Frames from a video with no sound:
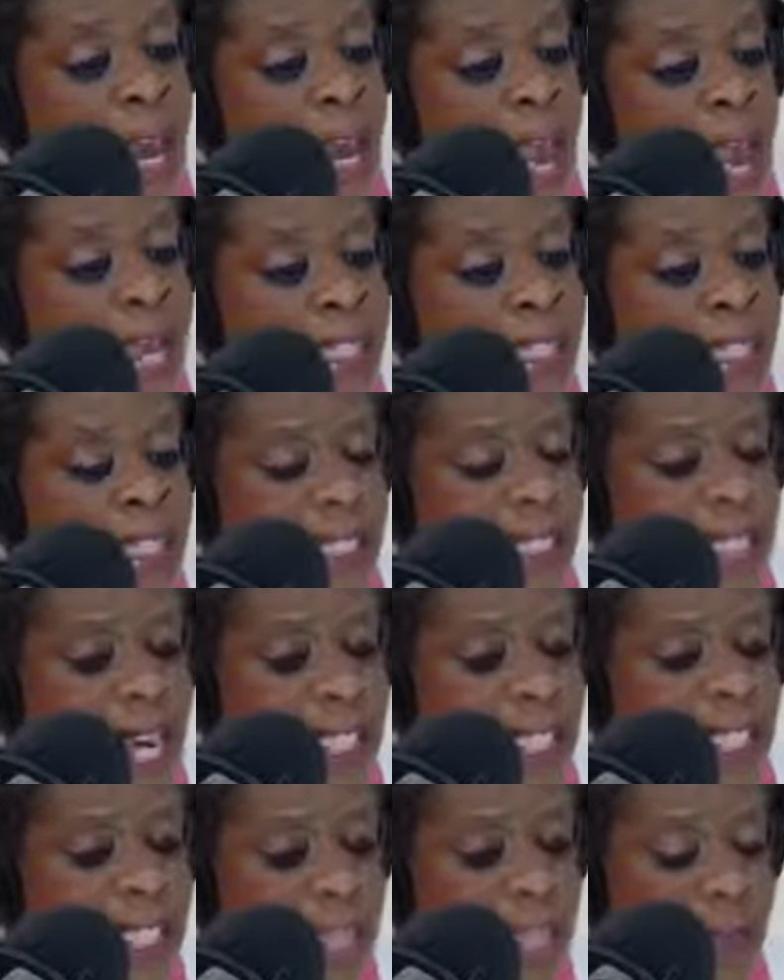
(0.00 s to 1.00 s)
and the
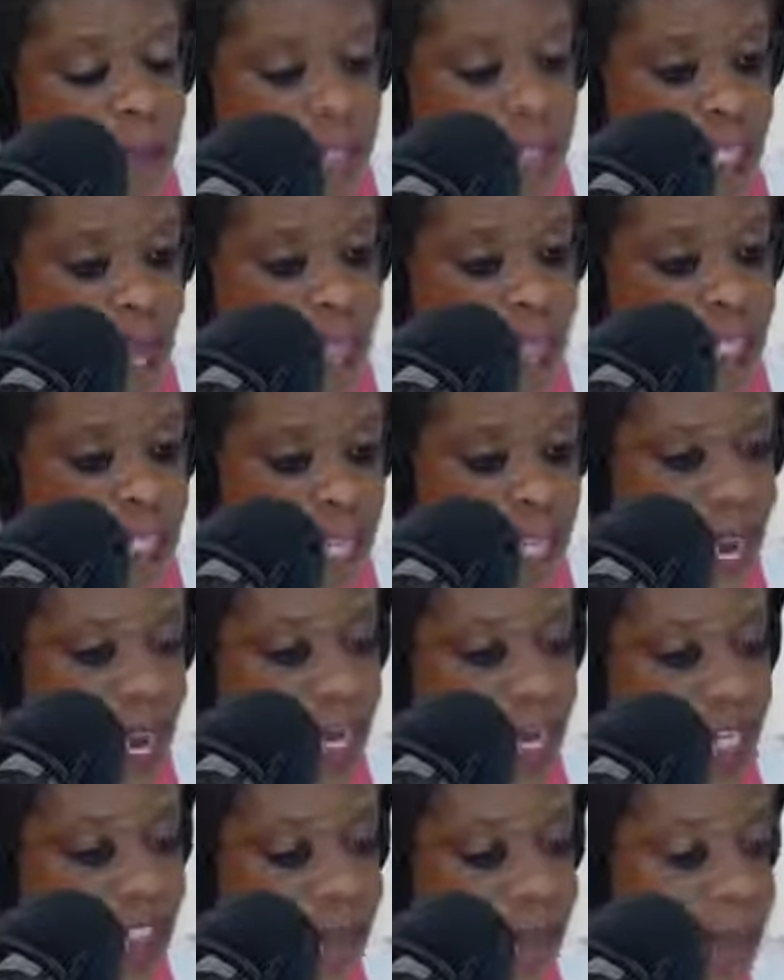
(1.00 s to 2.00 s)
10 tips 10
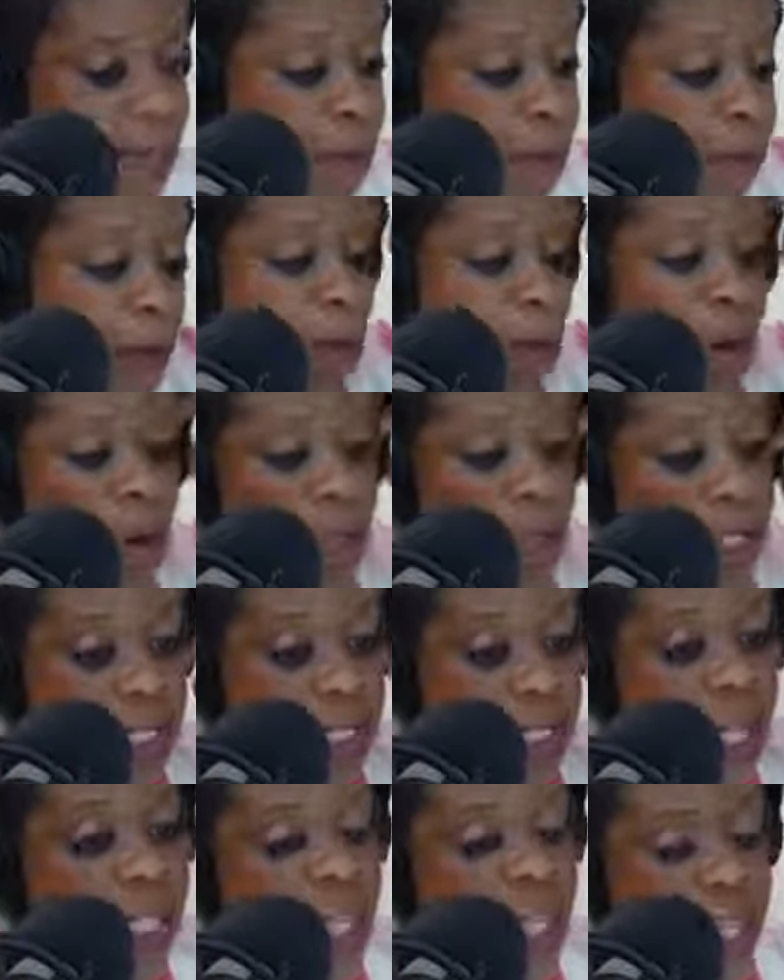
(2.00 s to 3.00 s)
days people got
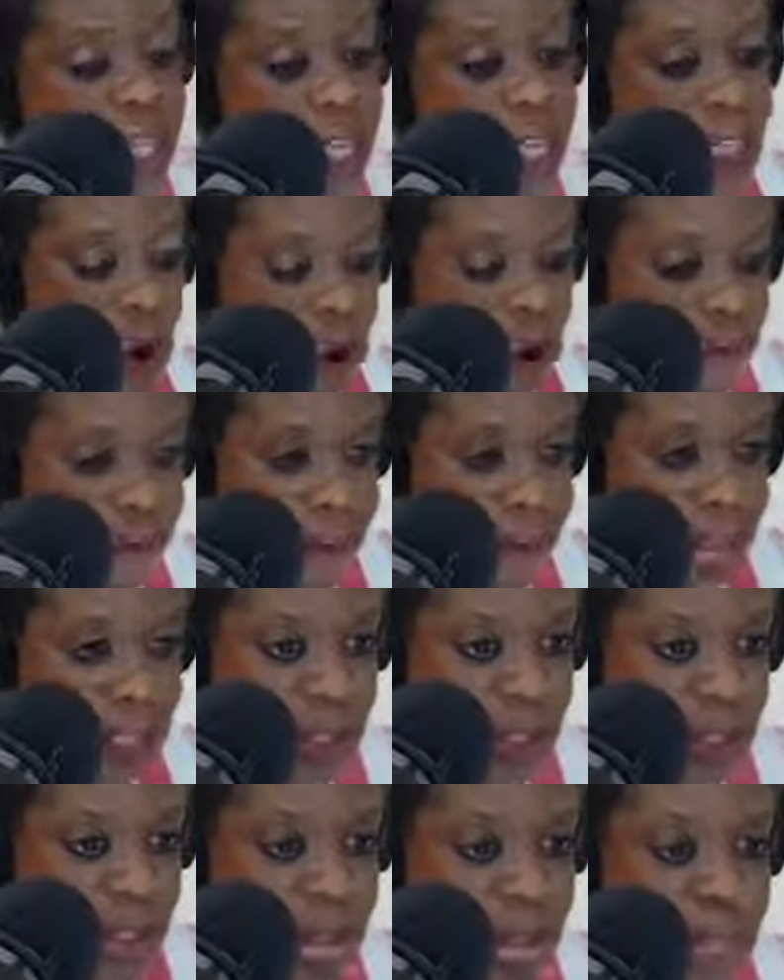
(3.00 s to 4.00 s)
said that they got
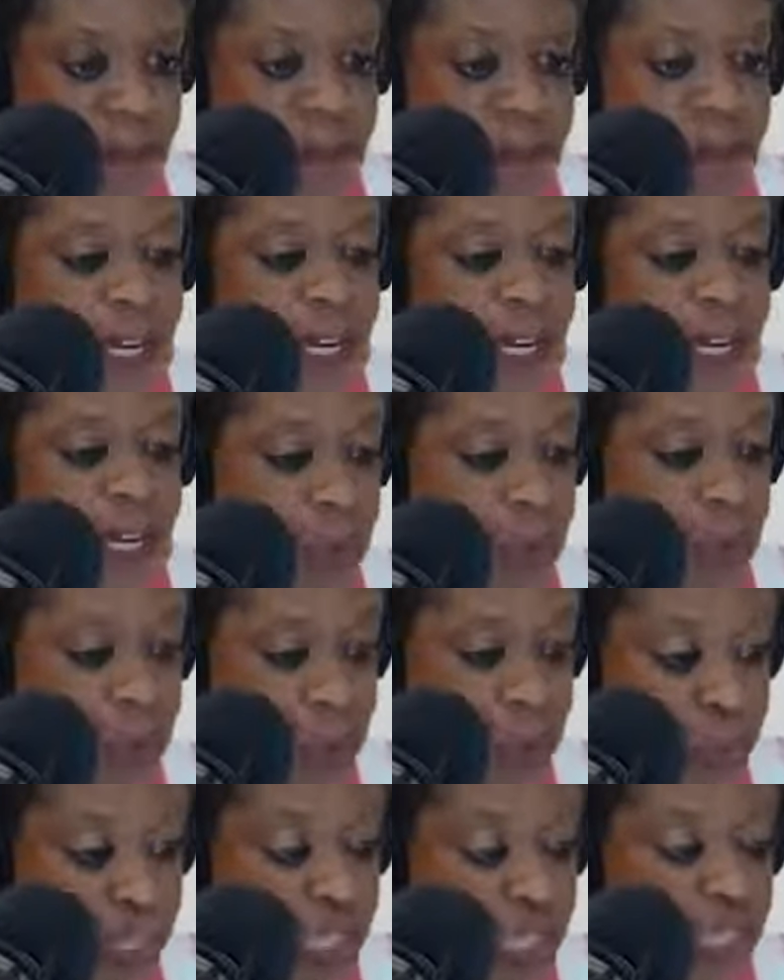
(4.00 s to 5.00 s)
value out of it it was
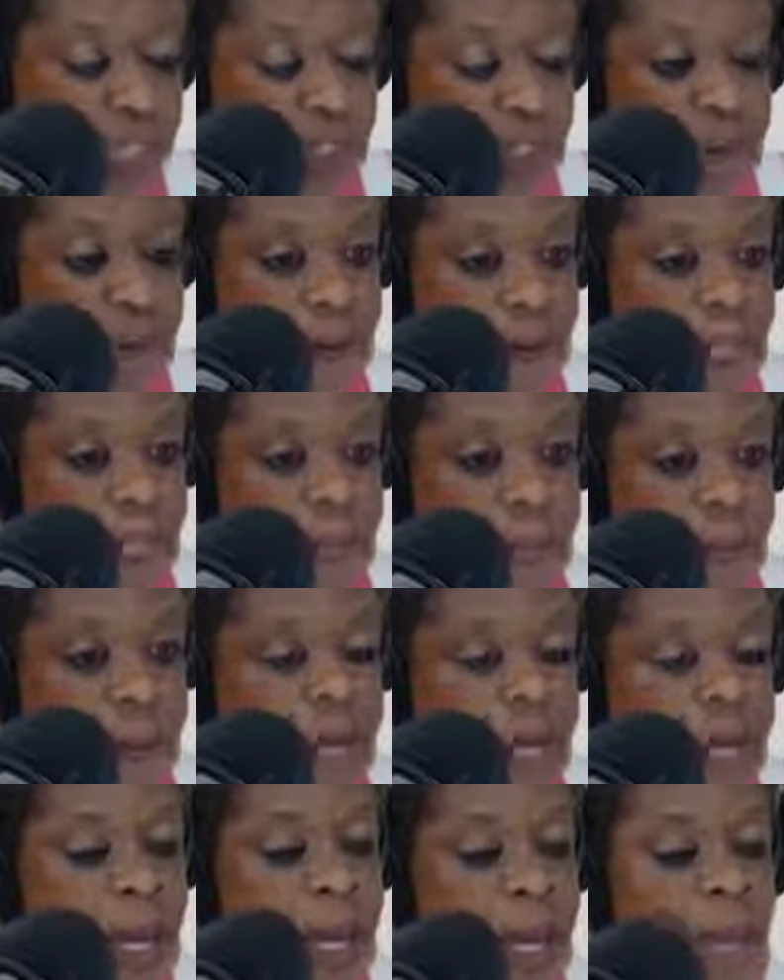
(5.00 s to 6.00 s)
really good for them